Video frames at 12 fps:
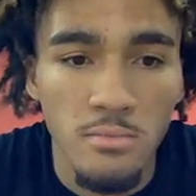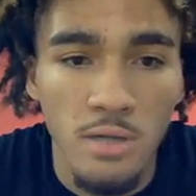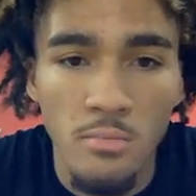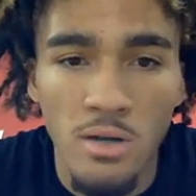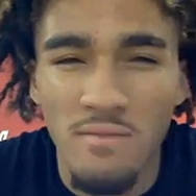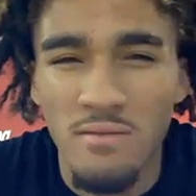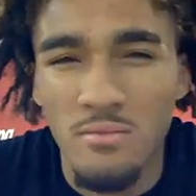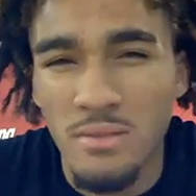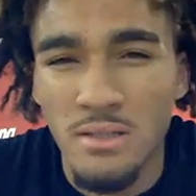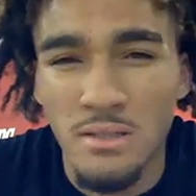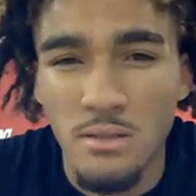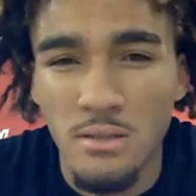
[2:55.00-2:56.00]
coming off the
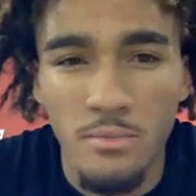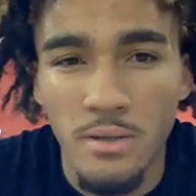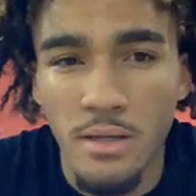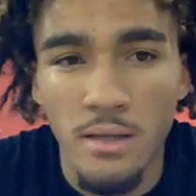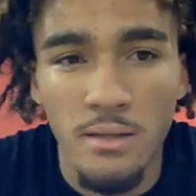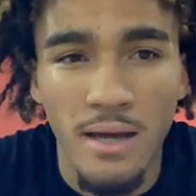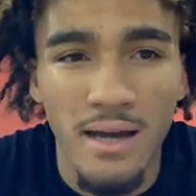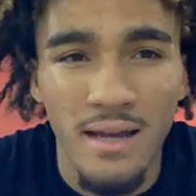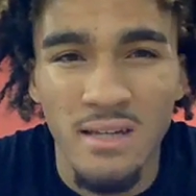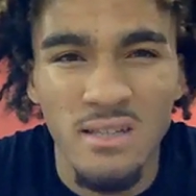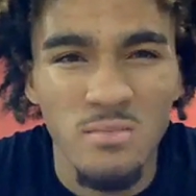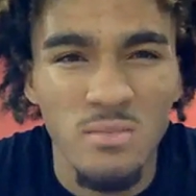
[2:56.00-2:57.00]
bench a little bit and not
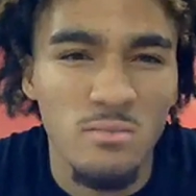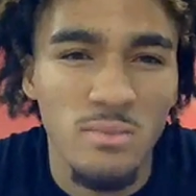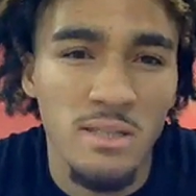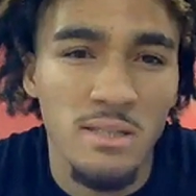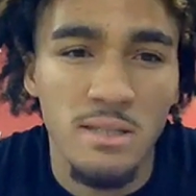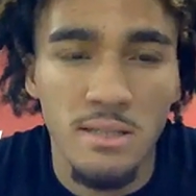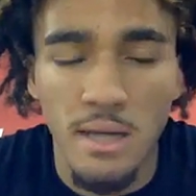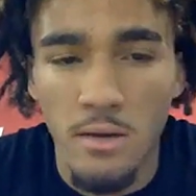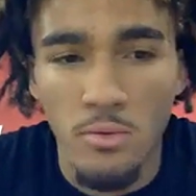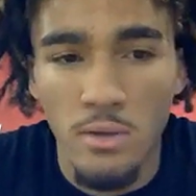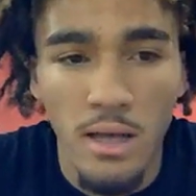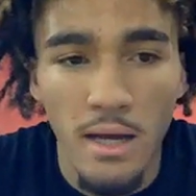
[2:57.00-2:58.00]
getting as much minutes as I
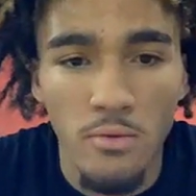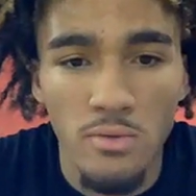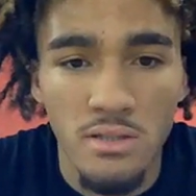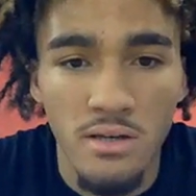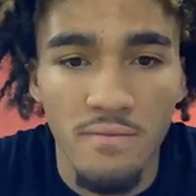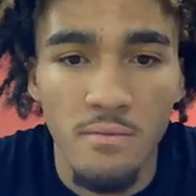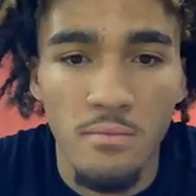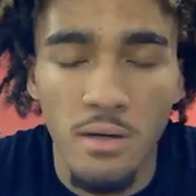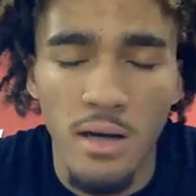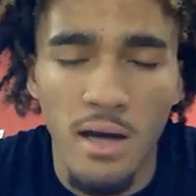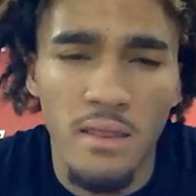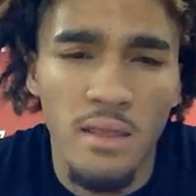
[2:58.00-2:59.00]
would like was different.
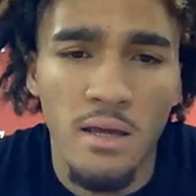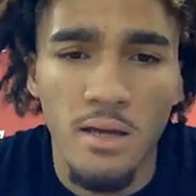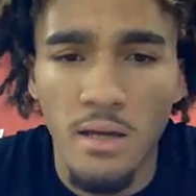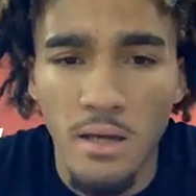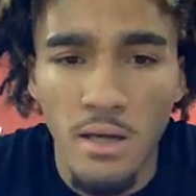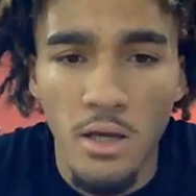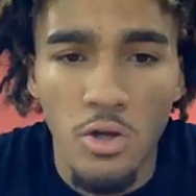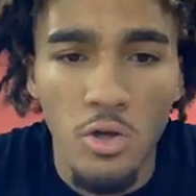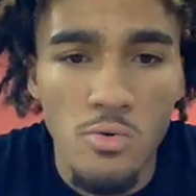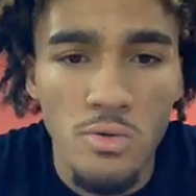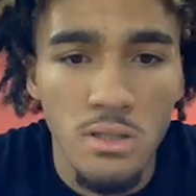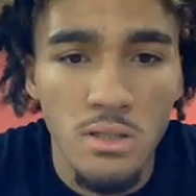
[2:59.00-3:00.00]
But I think,
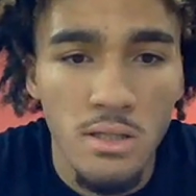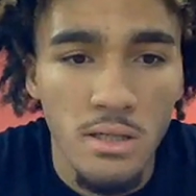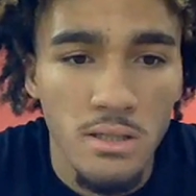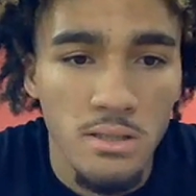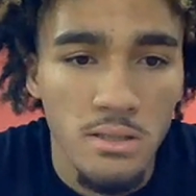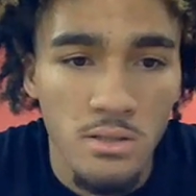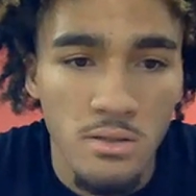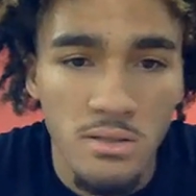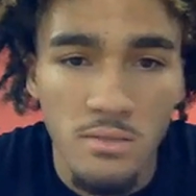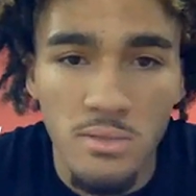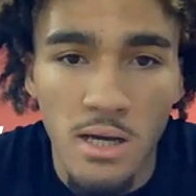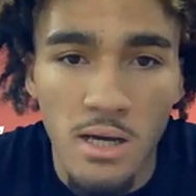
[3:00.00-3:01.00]
it was good because,
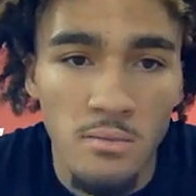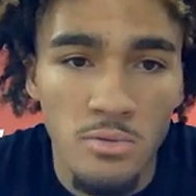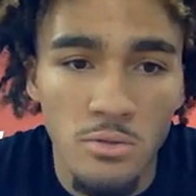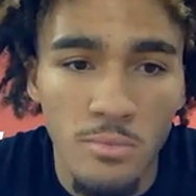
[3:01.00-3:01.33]
sometimes